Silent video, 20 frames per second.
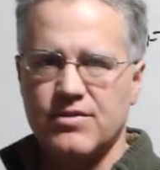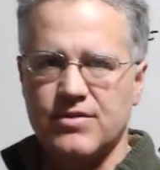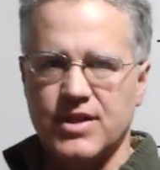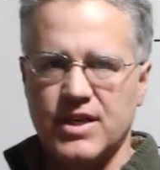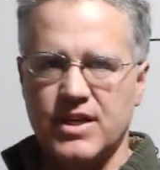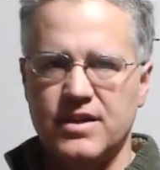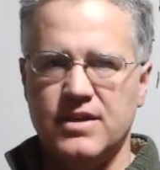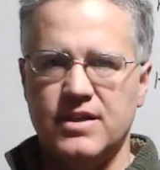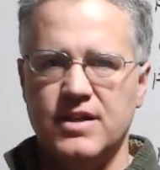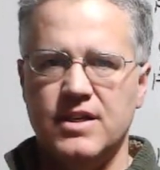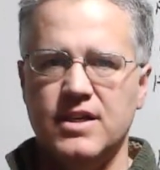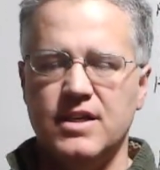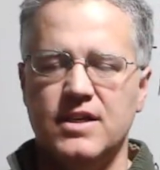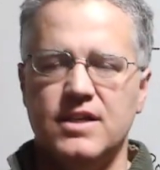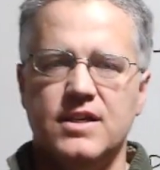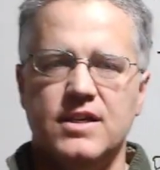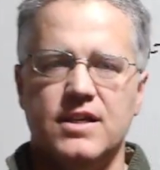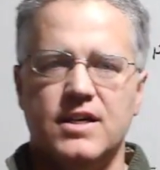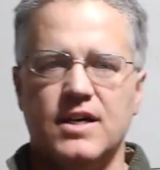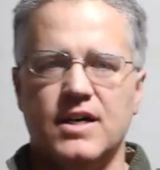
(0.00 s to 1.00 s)
than
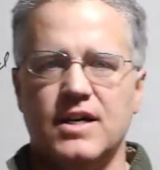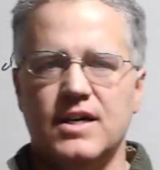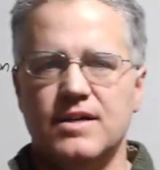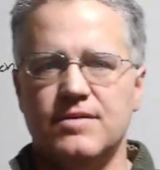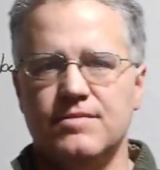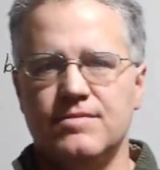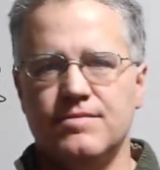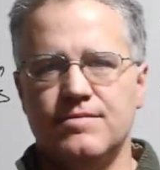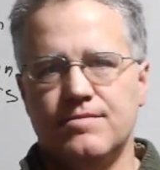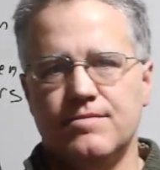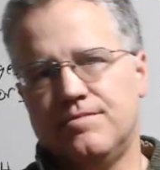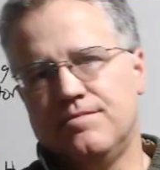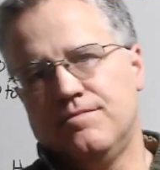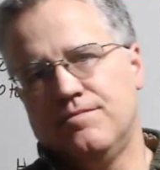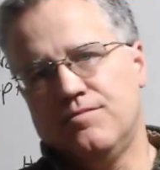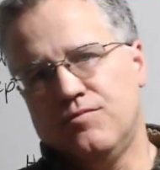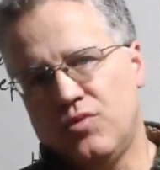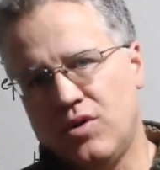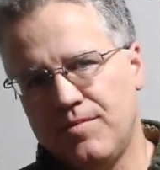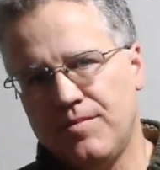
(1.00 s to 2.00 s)
uh,
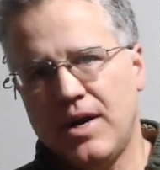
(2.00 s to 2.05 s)
what